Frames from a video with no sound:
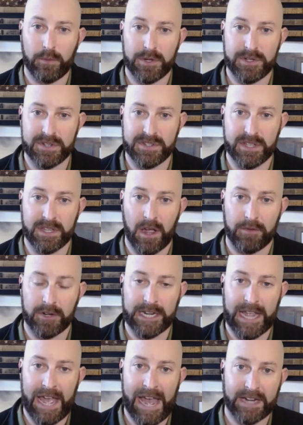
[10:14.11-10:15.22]
which is the
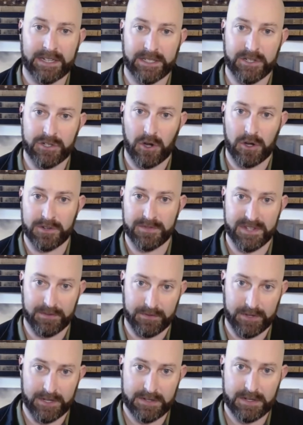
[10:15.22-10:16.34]
governing act in charge of
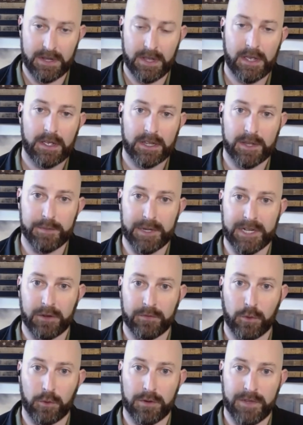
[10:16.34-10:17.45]
CFIUS, Committee
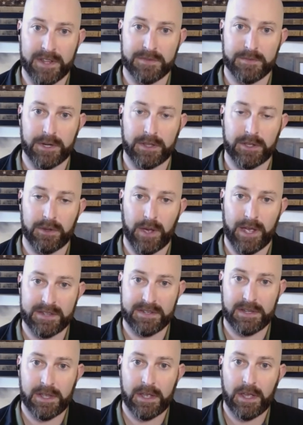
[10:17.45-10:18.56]
on Foreign Investment in the
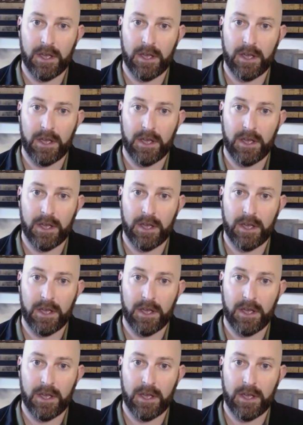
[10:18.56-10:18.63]
U.S.